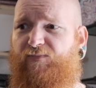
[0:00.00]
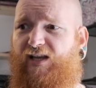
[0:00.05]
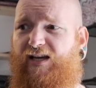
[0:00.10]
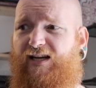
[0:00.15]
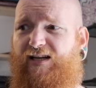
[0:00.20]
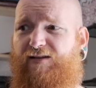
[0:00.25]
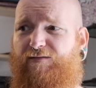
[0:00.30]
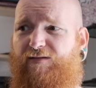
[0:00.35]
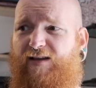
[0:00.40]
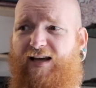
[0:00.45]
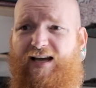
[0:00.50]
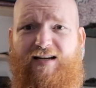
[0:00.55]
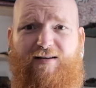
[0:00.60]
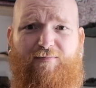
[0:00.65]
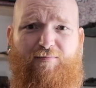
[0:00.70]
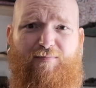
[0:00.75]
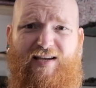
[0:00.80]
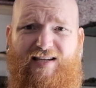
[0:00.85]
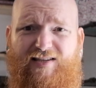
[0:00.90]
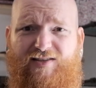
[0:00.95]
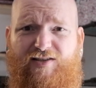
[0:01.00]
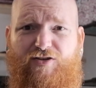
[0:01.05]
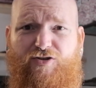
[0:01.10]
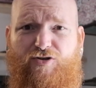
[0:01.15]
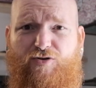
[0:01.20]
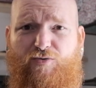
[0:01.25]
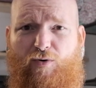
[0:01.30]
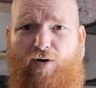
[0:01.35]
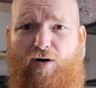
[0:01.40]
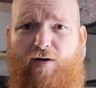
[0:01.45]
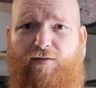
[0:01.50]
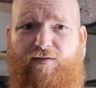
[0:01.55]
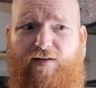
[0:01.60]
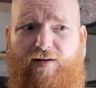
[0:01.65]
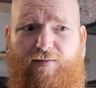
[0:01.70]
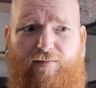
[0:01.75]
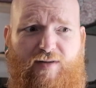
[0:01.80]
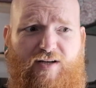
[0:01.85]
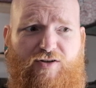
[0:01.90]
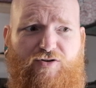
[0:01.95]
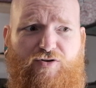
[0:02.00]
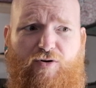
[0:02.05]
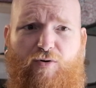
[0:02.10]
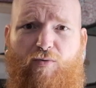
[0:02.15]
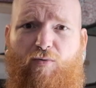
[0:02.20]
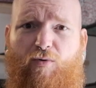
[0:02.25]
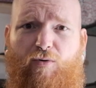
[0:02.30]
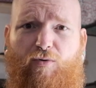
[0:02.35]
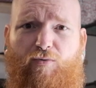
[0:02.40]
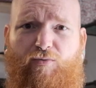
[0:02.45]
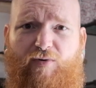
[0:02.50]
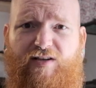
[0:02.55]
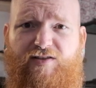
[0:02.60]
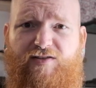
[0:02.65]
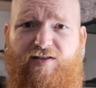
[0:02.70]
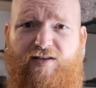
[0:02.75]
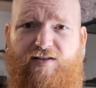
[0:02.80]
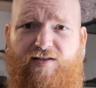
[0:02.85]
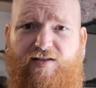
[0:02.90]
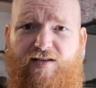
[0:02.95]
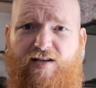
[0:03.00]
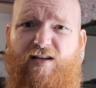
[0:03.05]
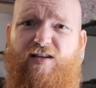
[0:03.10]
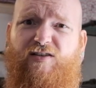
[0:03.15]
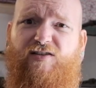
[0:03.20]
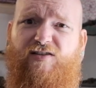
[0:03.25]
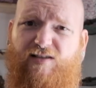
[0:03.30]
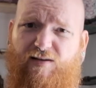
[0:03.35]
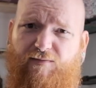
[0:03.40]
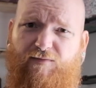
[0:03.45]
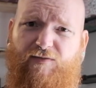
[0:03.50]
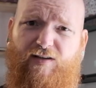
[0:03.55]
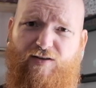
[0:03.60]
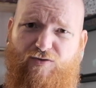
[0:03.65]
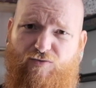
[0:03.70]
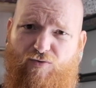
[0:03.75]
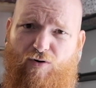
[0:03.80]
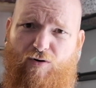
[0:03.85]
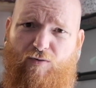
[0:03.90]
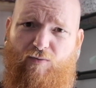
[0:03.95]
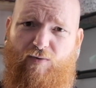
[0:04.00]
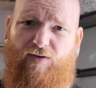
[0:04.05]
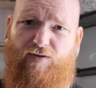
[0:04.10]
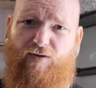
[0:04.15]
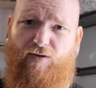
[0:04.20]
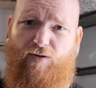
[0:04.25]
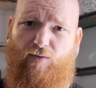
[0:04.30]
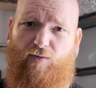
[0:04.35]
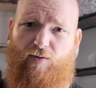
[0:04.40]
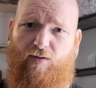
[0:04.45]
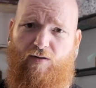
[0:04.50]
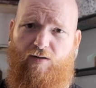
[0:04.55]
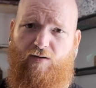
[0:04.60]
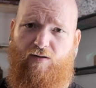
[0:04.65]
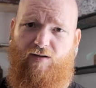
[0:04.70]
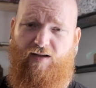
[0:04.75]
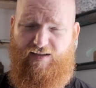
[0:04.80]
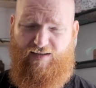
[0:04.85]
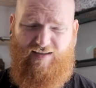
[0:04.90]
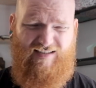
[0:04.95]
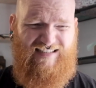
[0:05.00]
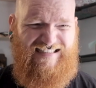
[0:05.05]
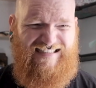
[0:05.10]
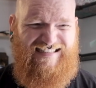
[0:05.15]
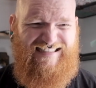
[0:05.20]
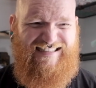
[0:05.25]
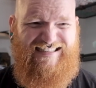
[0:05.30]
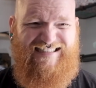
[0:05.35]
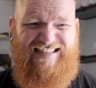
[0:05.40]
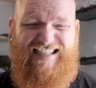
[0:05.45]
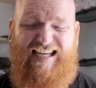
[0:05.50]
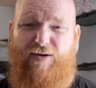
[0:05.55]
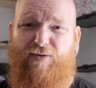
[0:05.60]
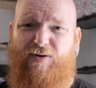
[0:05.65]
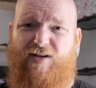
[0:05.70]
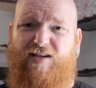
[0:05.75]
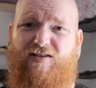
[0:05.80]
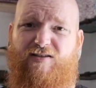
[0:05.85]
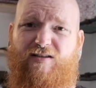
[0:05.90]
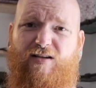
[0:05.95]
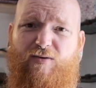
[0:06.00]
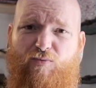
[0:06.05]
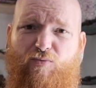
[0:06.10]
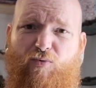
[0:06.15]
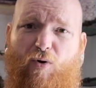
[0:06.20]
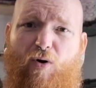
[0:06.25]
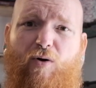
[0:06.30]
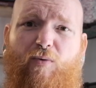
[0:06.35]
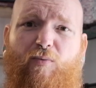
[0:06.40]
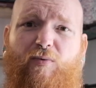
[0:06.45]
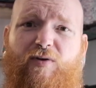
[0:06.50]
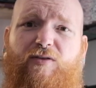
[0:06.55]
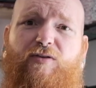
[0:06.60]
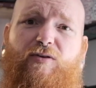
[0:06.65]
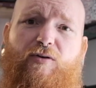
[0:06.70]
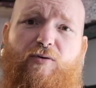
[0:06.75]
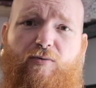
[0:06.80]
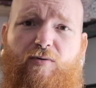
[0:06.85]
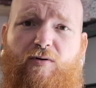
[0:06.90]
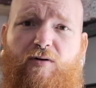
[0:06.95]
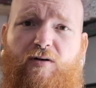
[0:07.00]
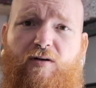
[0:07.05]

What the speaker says: And if that pisses you off and makes you go all racist, something's wrong with you. Like, seriously wrong with you.